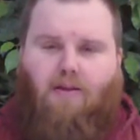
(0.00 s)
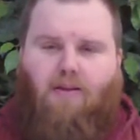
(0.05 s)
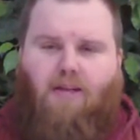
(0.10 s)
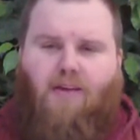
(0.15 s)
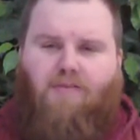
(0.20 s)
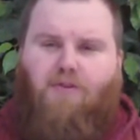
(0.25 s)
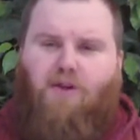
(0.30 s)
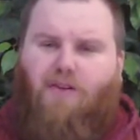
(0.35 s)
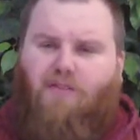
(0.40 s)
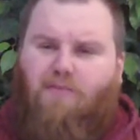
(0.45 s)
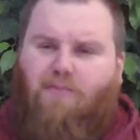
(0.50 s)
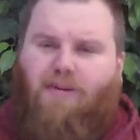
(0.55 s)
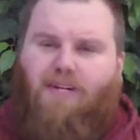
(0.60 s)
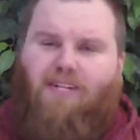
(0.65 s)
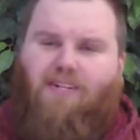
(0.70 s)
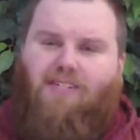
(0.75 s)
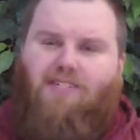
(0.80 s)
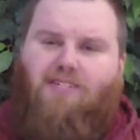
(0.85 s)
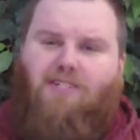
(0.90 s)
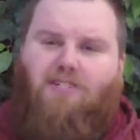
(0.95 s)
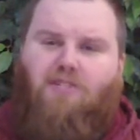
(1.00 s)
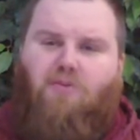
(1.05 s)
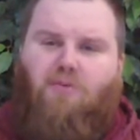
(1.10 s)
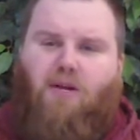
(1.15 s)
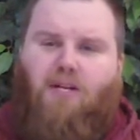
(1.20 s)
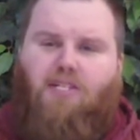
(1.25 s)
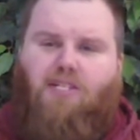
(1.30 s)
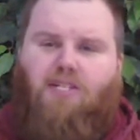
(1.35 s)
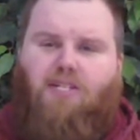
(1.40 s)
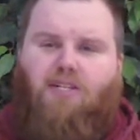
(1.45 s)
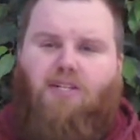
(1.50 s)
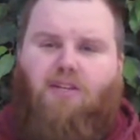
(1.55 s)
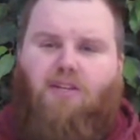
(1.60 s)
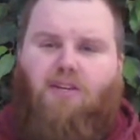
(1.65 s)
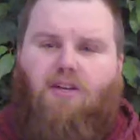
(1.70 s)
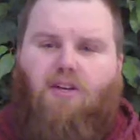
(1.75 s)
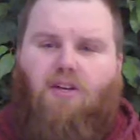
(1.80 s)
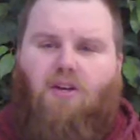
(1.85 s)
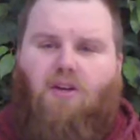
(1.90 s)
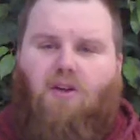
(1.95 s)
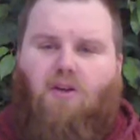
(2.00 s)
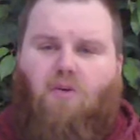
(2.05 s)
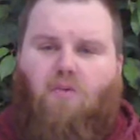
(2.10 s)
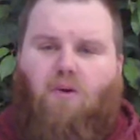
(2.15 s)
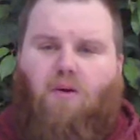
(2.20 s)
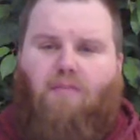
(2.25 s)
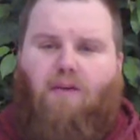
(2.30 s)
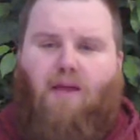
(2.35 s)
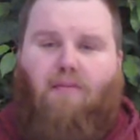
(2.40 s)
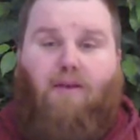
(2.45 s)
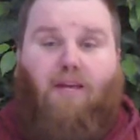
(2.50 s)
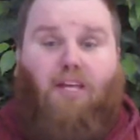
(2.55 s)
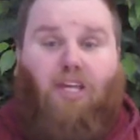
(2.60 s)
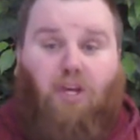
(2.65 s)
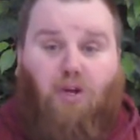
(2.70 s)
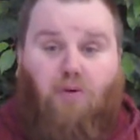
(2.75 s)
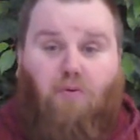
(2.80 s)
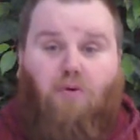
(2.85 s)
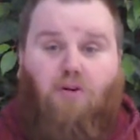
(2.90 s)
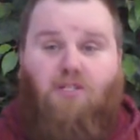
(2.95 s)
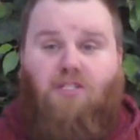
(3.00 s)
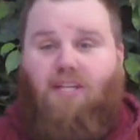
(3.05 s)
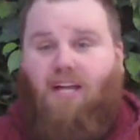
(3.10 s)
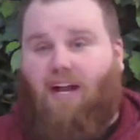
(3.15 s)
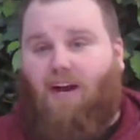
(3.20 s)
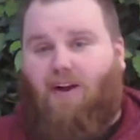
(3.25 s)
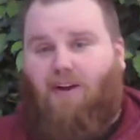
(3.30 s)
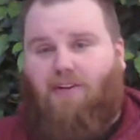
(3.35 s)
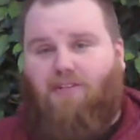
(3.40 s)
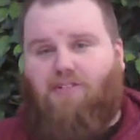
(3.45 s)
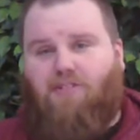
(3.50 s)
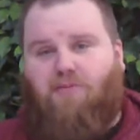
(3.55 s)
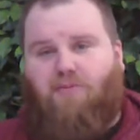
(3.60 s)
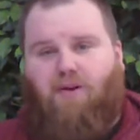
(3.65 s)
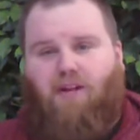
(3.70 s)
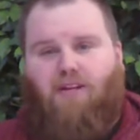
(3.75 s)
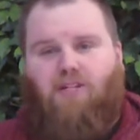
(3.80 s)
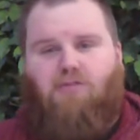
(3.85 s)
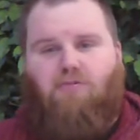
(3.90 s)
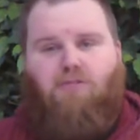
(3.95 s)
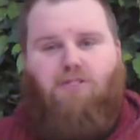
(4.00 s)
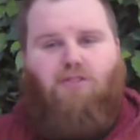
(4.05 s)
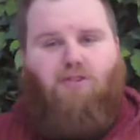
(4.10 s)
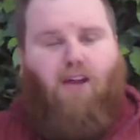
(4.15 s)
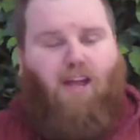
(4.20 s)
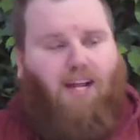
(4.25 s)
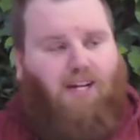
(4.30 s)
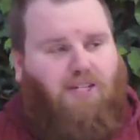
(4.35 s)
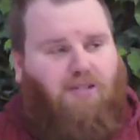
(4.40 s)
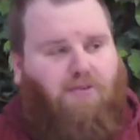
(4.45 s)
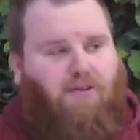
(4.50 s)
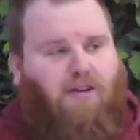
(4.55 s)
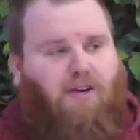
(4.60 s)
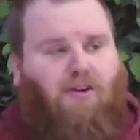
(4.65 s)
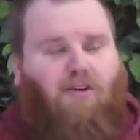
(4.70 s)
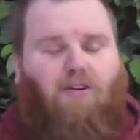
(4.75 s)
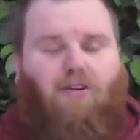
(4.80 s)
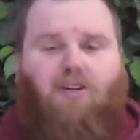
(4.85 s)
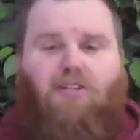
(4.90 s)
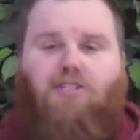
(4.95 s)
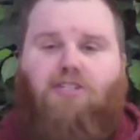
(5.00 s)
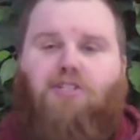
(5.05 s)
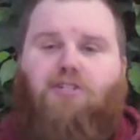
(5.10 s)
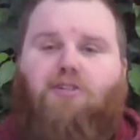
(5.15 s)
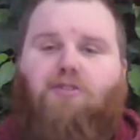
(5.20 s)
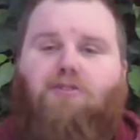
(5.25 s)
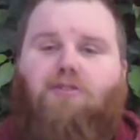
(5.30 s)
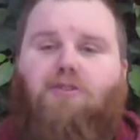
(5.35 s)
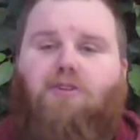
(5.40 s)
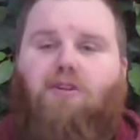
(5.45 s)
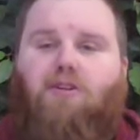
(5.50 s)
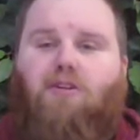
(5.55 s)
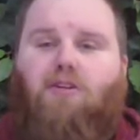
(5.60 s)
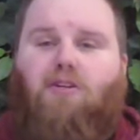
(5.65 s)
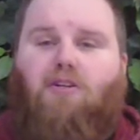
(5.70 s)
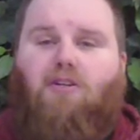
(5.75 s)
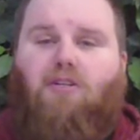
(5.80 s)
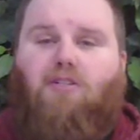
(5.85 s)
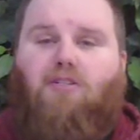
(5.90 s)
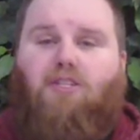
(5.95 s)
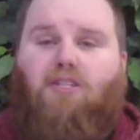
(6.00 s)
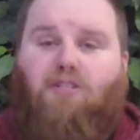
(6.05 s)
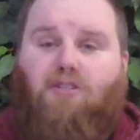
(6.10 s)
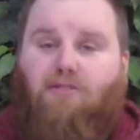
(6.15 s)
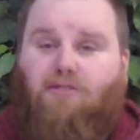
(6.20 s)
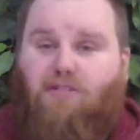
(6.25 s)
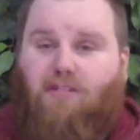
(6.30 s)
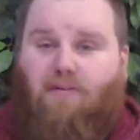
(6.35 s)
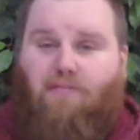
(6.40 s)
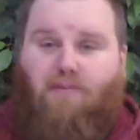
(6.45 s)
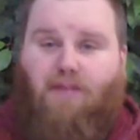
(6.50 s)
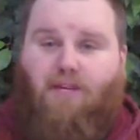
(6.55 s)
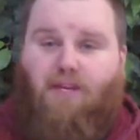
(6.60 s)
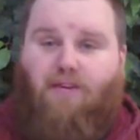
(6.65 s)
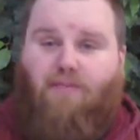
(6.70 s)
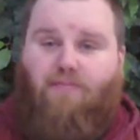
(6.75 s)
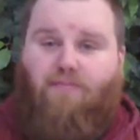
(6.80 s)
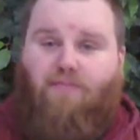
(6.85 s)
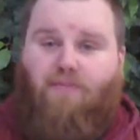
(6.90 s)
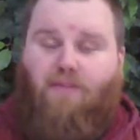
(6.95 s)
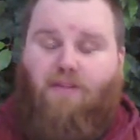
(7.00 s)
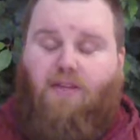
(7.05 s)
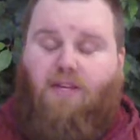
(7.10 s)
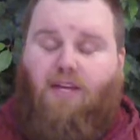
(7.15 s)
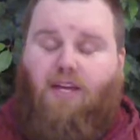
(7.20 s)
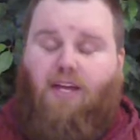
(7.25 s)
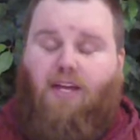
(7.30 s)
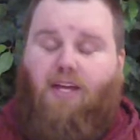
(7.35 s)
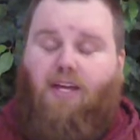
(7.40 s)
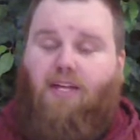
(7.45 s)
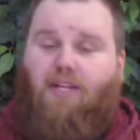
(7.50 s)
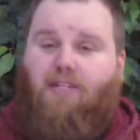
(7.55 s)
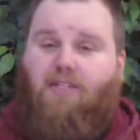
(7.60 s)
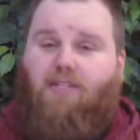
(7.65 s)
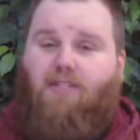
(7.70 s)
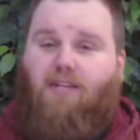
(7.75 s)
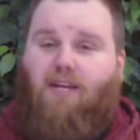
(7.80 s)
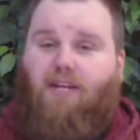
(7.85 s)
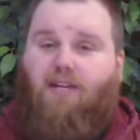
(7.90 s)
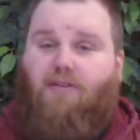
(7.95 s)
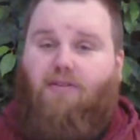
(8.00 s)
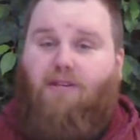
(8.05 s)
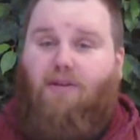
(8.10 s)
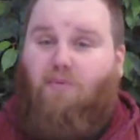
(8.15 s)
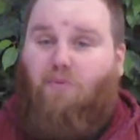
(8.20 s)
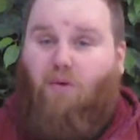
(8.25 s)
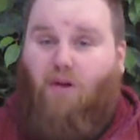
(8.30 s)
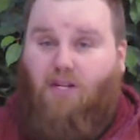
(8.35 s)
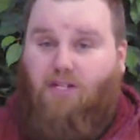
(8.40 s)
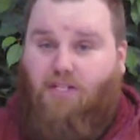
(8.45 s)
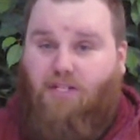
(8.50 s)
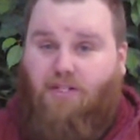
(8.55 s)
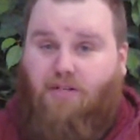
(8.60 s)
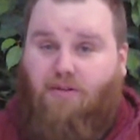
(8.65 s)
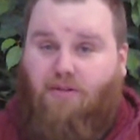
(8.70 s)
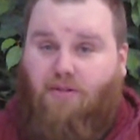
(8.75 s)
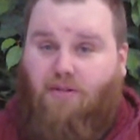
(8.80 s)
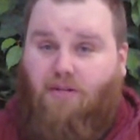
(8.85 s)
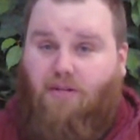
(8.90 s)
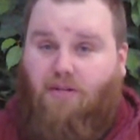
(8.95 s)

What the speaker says: Have you ever been in a situation where maybe you were scared and someone else was trying to encourage you to do something and you didn't want to